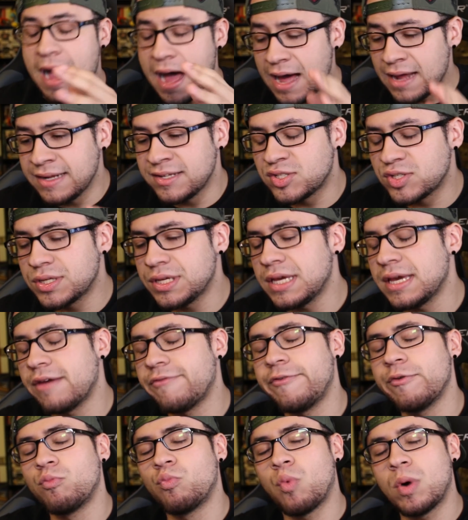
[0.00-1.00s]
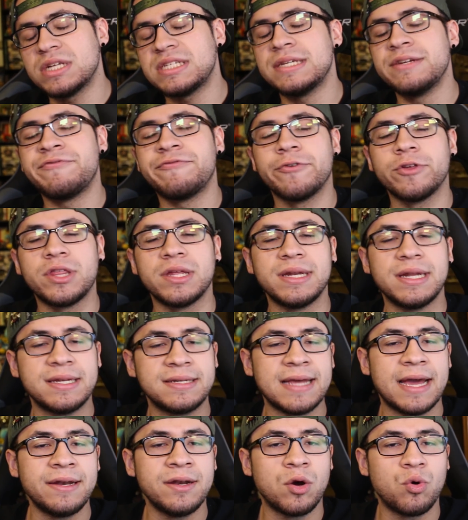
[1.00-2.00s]
Honestly, if it wasn't for the
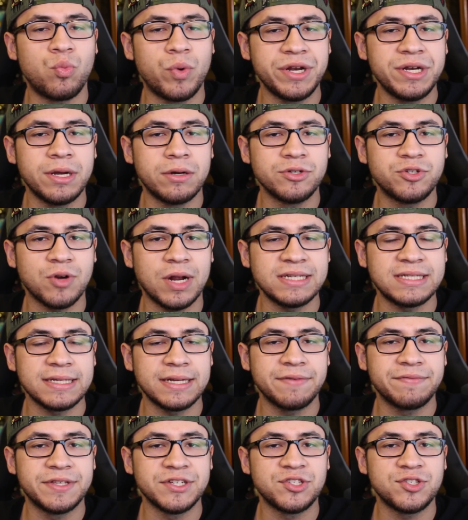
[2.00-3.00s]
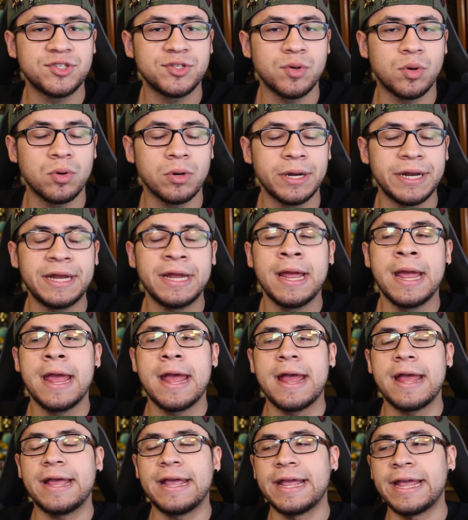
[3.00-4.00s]
Nintendo window dressing of this story,
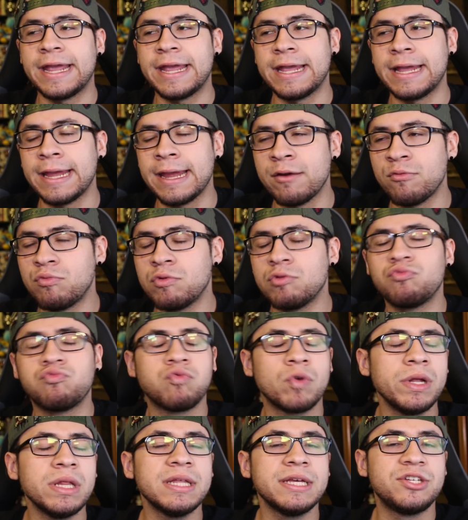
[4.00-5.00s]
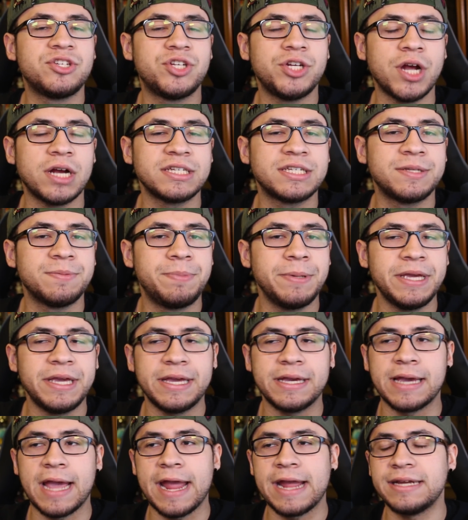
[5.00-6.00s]
it would really just
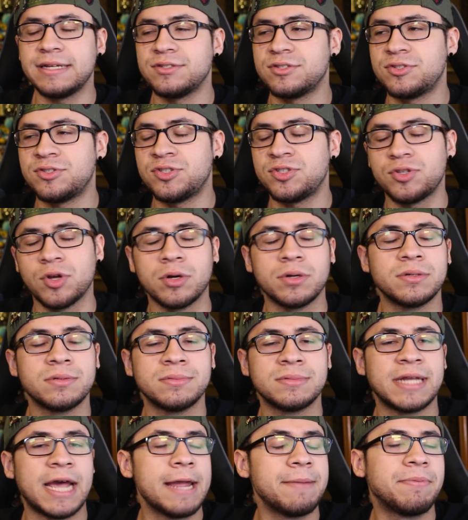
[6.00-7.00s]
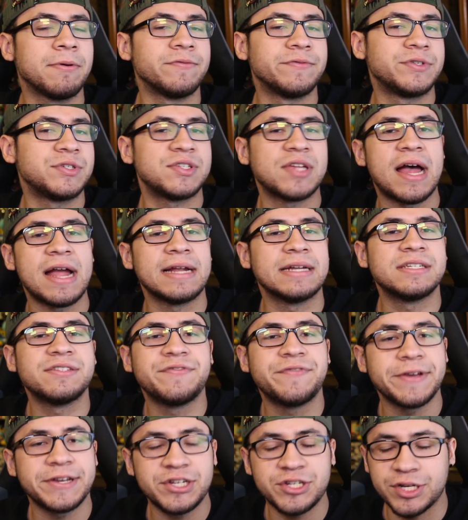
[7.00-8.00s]
be a certain type of science
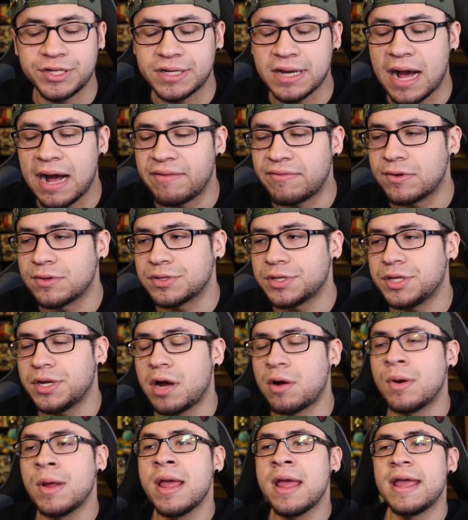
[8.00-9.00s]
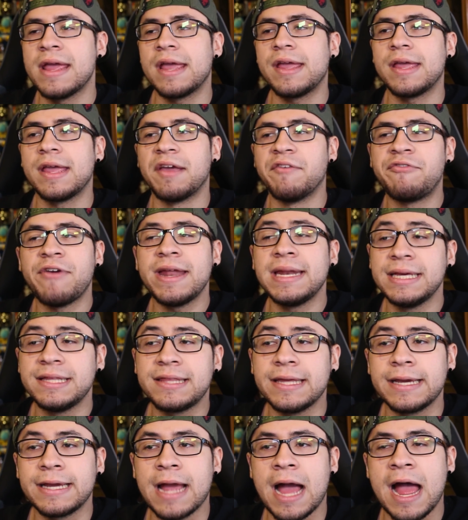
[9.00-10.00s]
fiction novel. You know, if
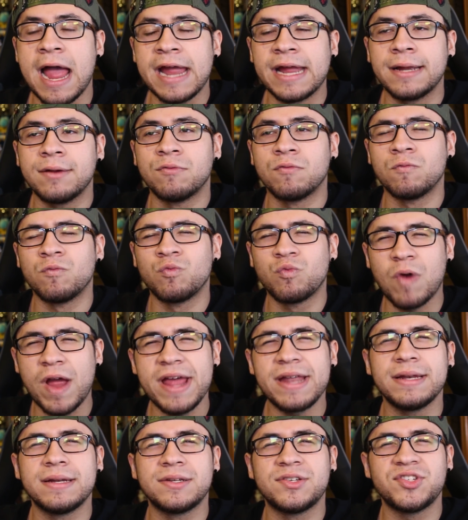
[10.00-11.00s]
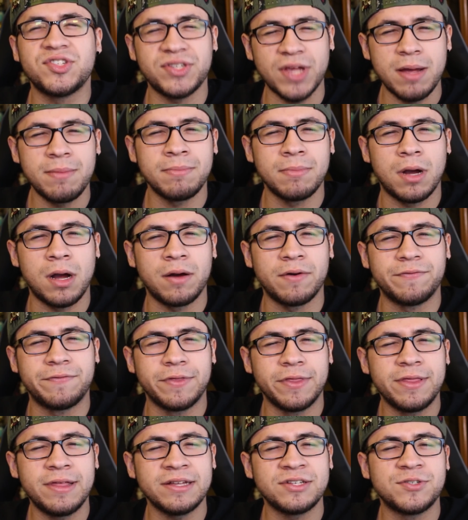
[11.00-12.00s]
anything, I read some
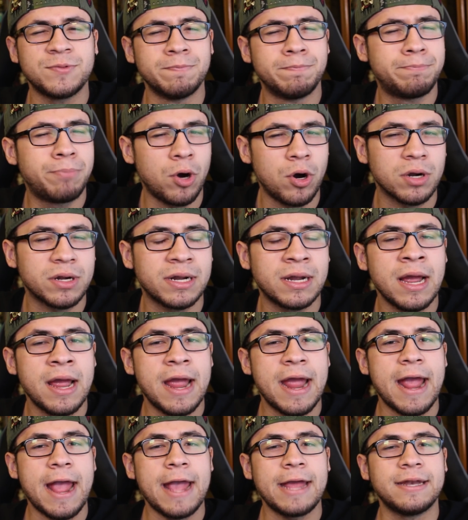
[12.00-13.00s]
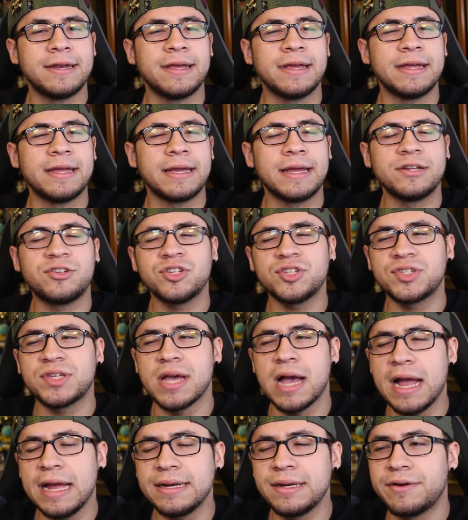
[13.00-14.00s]
of this book and it just
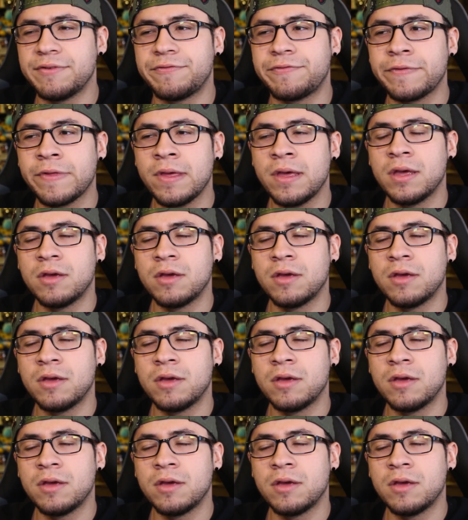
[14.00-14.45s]
kind of